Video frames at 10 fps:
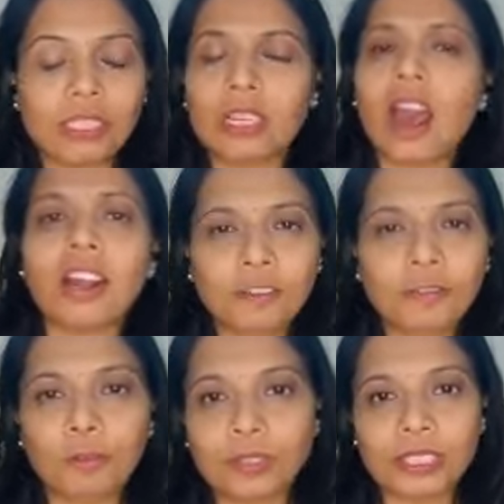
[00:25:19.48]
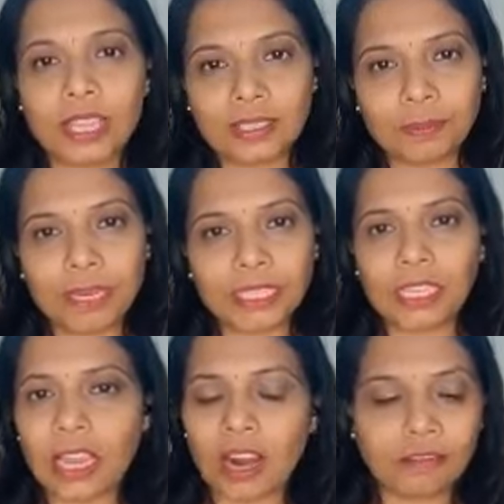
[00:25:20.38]
tart foods
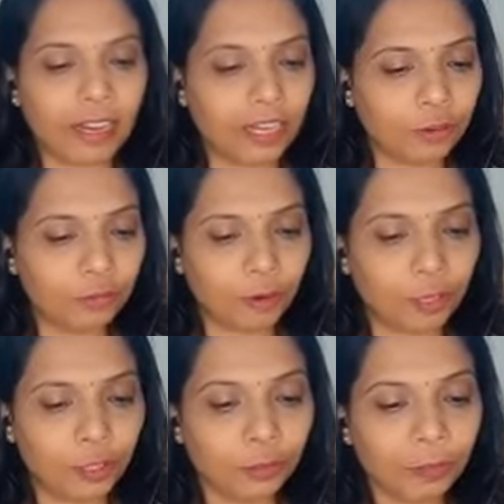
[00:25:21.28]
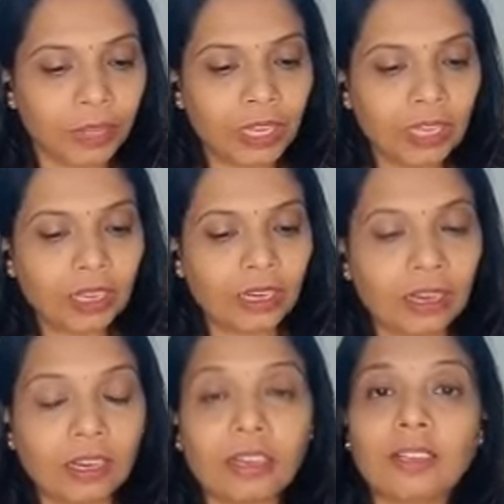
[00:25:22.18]
especially are very good for you.
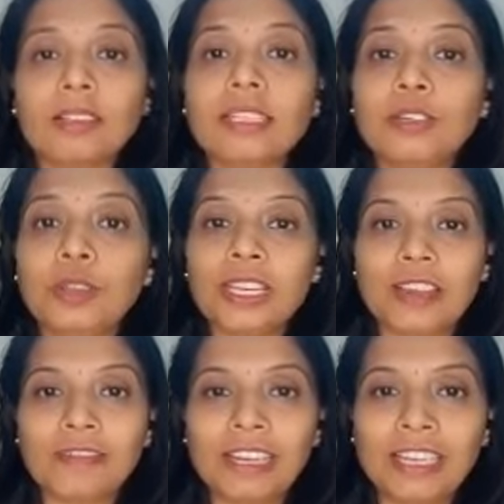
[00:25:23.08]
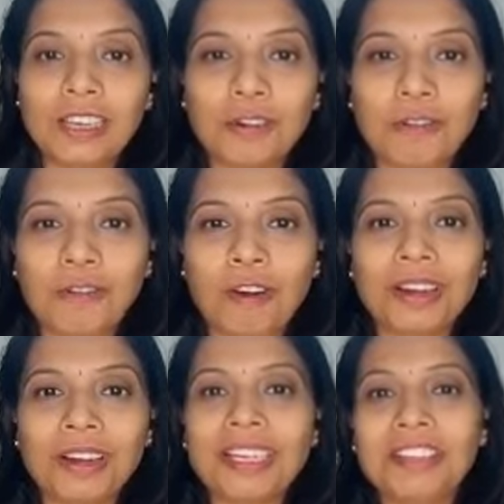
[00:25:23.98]
You can definitely go
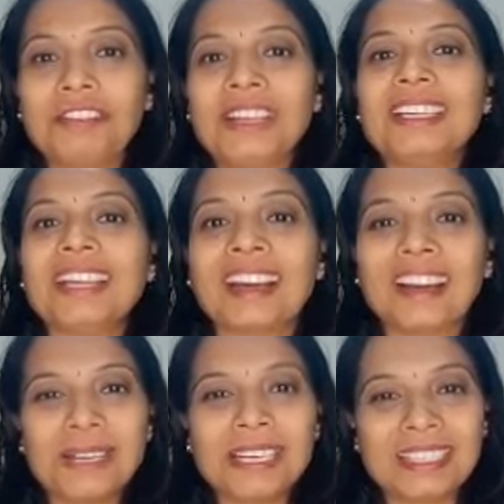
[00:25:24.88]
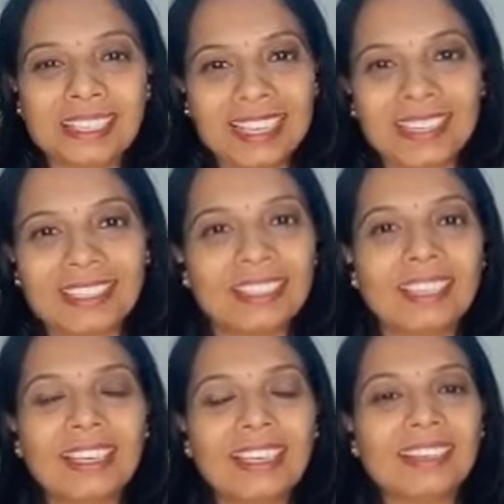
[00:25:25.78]
for different herbal teas
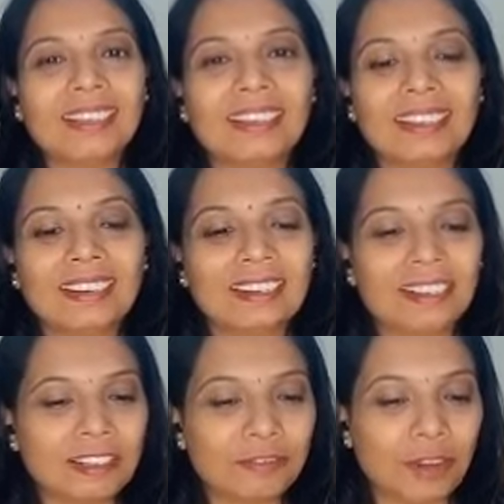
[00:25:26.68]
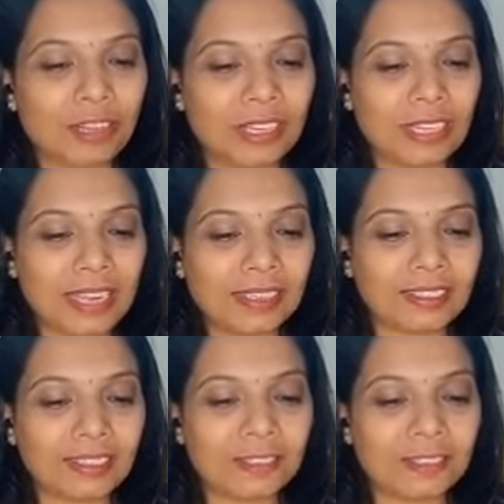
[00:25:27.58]
like